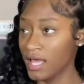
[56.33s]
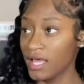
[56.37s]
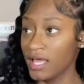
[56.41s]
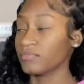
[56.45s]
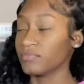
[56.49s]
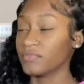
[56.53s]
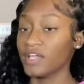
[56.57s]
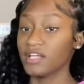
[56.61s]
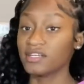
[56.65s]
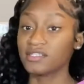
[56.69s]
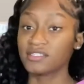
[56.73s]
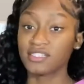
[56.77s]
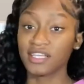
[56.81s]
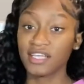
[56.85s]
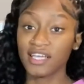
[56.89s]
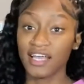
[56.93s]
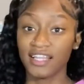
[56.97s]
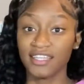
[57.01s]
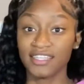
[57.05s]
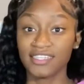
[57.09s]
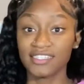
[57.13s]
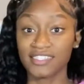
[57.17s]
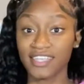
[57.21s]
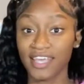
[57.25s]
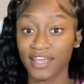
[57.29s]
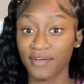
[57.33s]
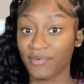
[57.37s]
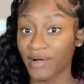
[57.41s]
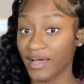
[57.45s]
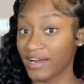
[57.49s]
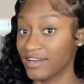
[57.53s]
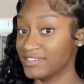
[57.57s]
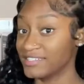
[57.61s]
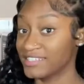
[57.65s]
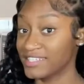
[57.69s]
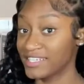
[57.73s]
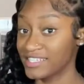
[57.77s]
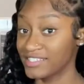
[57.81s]
So yeah, let's get right
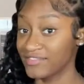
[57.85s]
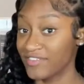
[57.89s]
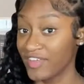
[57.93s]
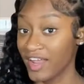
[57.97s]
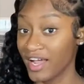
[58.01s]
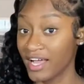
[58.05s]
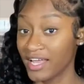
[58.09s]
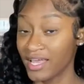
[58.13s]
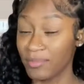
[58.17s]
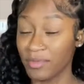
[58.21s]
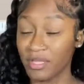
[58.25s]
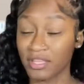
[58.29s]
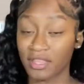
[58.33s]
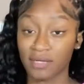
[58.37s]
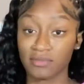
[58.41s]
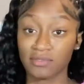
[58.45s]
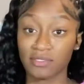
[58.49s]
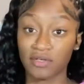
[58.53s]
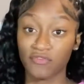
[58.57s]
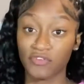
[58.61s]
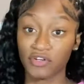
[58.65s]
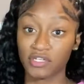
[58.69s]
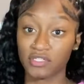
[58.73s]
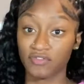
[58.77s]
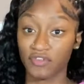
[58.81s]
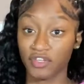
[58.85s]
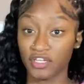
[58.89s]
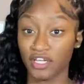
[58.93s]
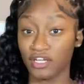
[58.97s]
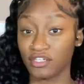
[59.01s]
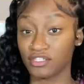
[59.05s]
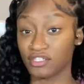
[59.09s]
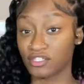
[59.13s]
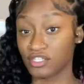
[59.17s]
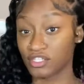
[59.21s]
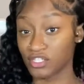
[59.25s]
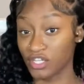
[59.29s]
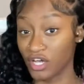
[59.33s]
on to this video. Give me a thumbs up for this video
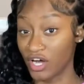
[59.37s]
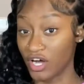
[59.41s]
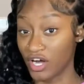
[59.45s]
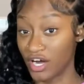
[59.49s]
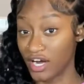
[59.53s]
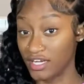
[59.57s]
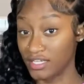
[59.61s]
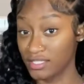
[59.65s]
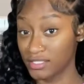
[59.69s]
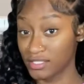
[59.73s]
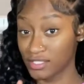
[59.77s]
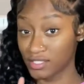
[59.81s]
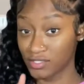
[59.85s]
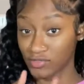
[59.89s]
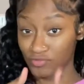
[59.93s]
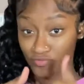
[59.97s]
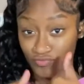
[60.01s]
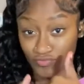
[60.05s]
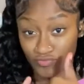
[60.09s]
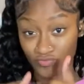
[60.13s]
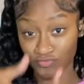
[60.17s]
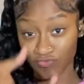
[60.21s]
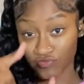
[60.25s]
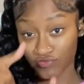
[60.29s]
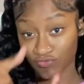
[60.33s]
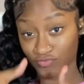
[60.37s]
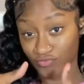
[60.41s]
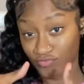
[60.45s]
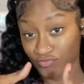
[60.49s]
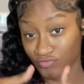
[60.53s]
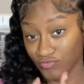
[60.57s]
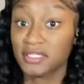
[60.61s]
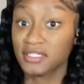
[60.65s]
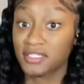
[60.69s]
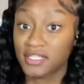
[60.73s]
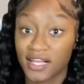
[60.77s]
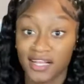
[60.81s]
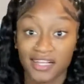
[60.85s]
starts.
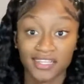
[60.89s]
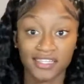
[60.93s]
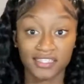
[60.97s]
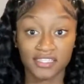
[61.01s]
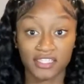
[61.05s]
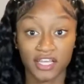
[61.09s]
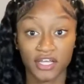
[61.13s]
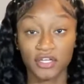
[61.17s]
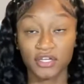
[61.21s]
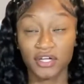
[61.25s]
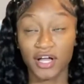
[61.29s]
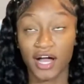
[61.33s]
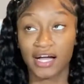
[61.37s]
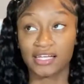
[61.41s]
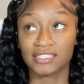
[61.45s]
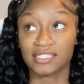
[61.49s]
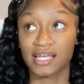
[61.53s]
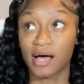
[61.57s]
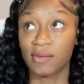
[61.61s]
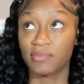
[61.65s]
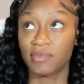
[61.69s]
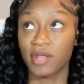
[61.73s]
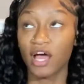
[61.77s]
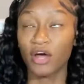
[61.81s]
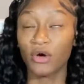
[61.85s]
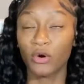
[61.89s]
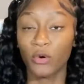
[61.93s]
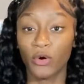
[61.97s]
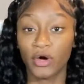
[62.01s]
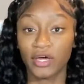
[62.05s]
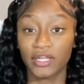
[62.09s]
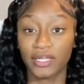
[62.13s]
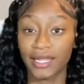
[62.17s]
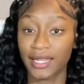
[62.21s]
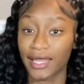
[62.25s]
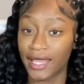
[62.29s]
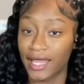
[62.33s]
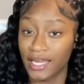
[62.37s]
So you guys, I'm not
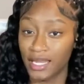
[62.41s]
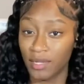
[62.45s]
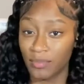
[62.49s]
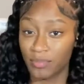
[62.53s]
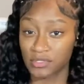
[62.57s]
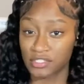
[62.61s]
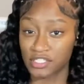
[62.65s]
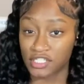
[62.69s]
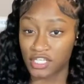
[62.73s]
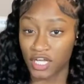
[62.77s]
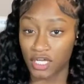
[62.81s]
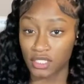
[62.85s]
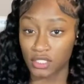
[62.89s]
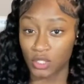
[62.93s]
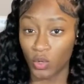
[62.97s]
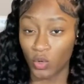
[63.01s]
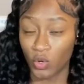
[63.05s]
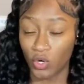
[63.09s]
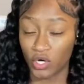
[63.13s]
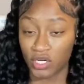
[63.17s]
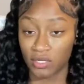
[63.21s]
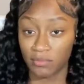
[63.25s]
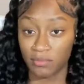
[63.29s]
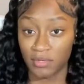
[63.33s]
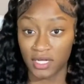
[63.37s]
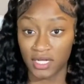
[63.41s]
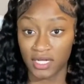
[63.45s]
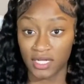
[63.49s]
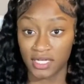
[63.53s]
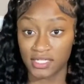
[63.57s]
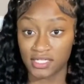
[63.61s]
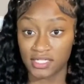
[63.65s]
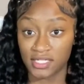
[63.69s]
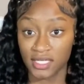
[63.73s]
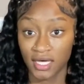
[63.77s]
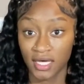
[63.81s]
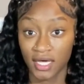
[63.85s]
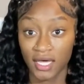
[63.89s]
going in any particular order because